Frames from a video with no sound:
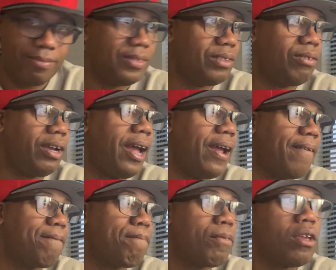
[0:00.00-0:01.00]
Okay.
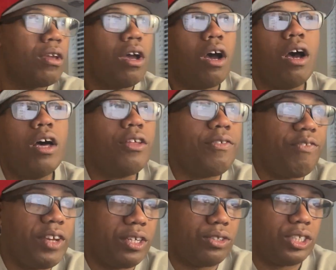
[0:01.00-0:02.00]
Other
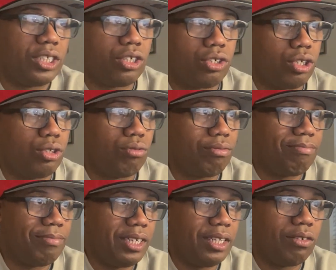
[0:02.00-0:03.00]
figures include,
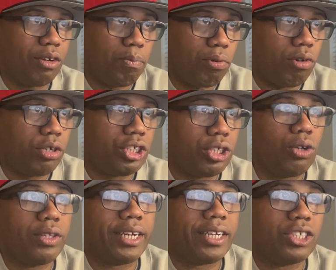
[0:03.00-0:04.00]
in the report,
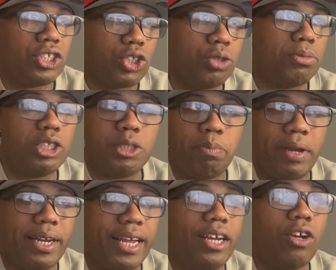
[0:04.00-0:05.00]
showed that consumer
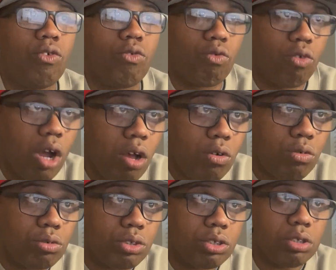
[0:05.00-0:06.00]
spending
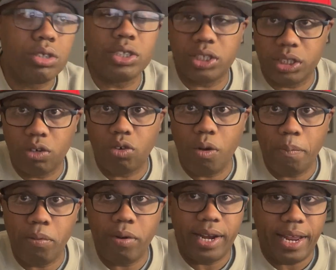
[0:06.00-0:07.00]
rose
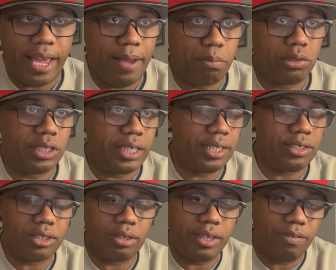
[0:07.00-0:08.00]
0.8%.
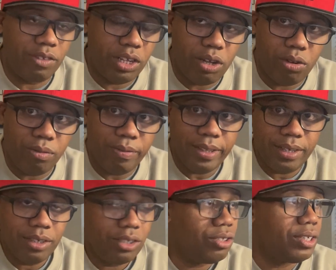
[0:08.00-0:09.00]
So even though
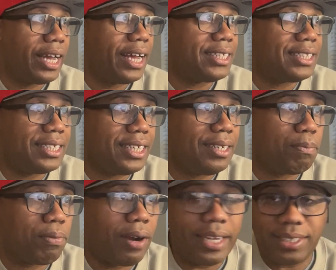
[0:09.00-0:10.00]
you guys see the
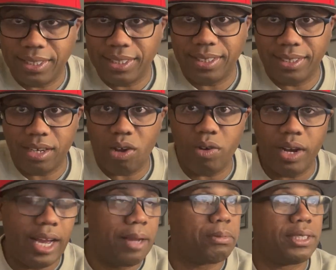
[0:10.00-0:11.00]
prices going
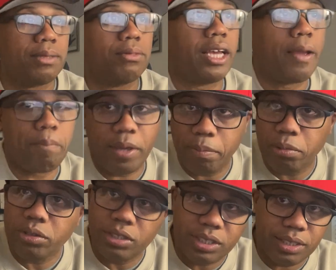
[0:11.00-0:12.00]
up, seems like
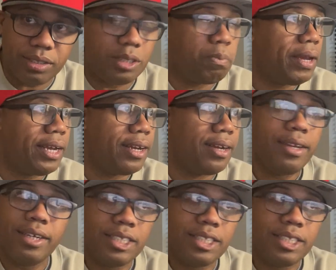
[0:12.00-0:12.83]
people are still spending.